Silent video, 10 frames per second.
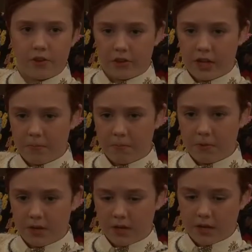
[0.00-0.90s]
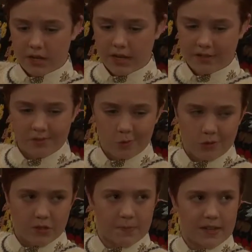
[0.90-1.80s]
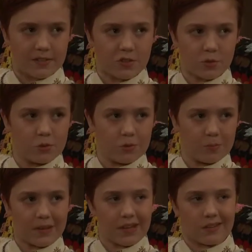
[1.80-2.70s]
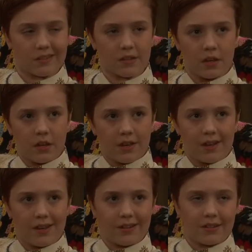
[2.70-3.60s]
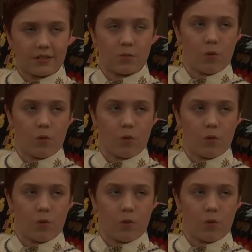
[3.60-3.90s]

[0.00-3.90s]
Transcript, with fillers: again, but he ignores me at school because he doesn't